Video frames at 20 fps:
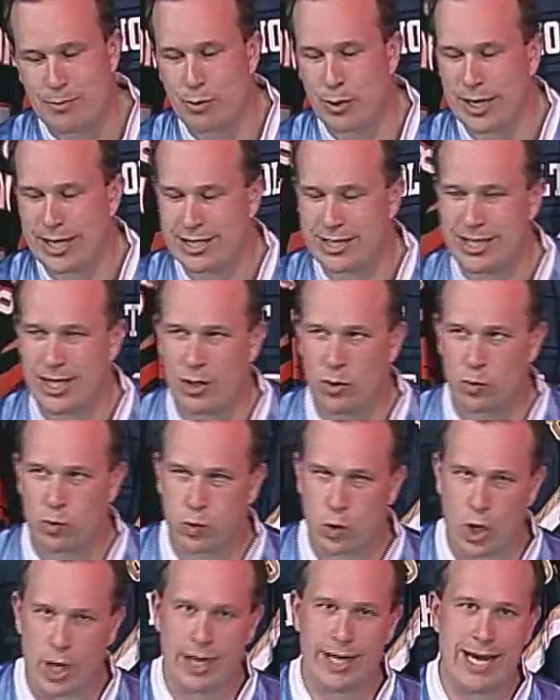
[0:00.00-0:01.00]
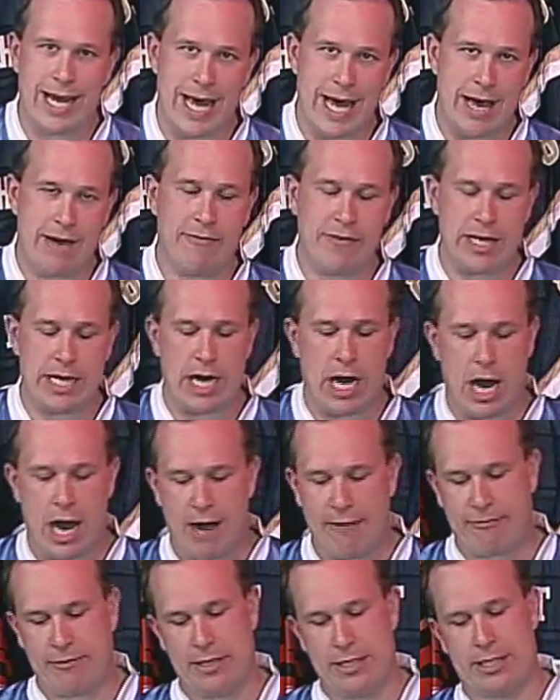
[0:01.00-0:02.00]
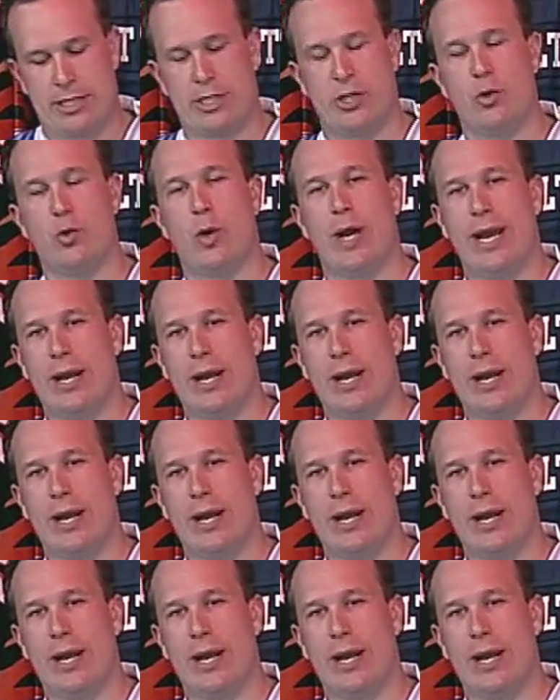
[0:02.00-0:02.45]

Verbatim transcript: brings their run heavy offense to